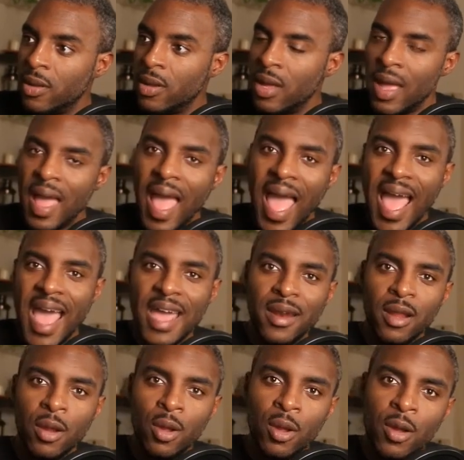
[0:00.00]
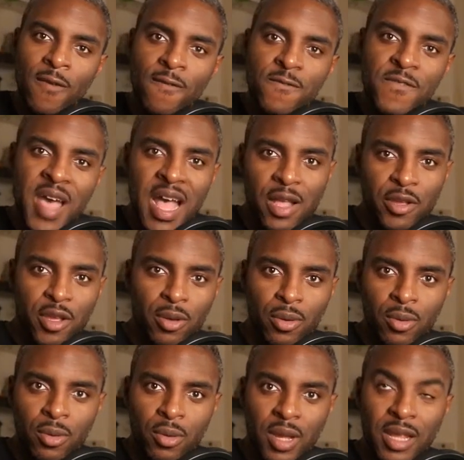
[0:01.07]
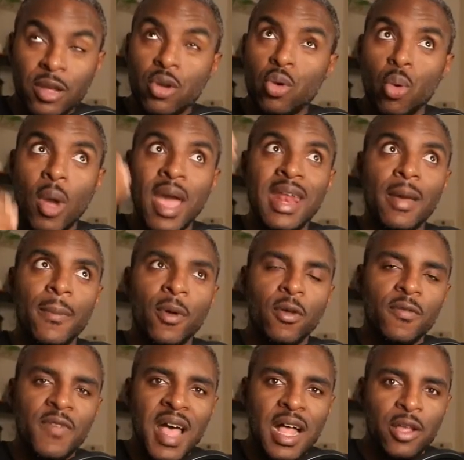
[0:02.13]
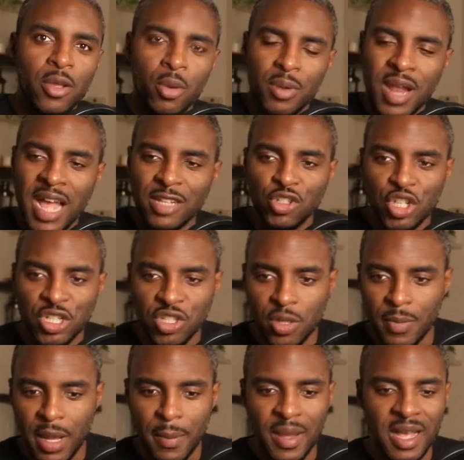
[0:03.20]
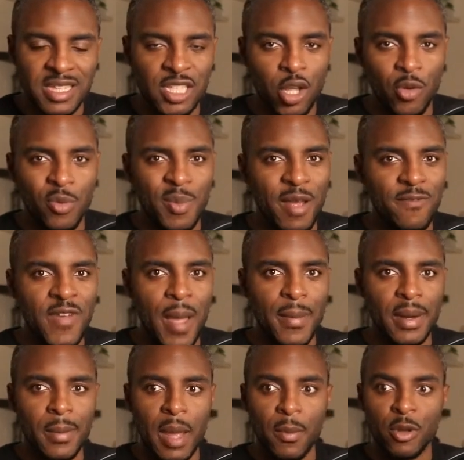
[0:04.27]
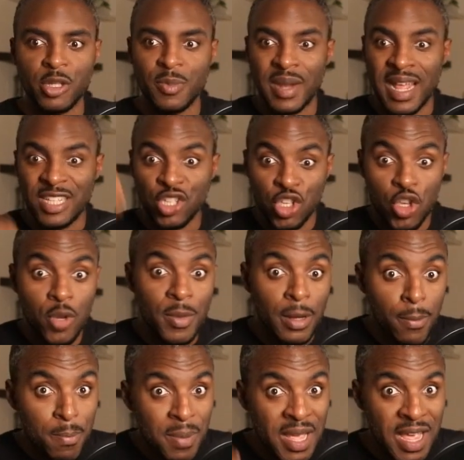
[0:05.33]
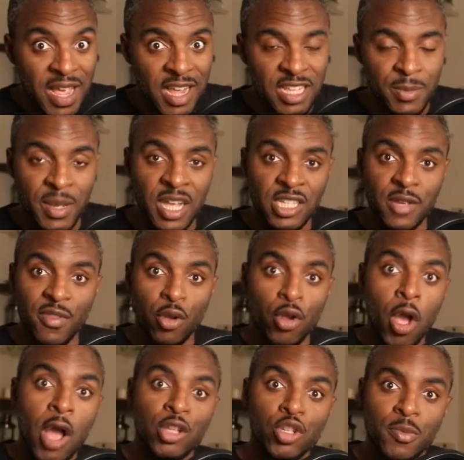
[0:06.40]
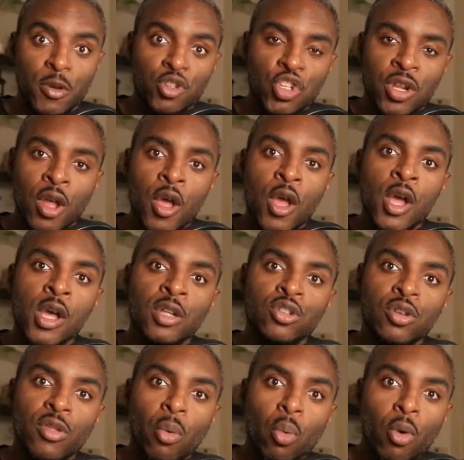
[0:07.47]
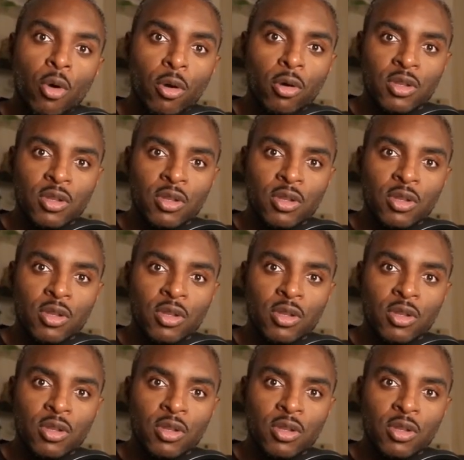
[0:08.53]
had value, incredible value, not just to me because they were my family members, but as human beings because of their contribution to the world.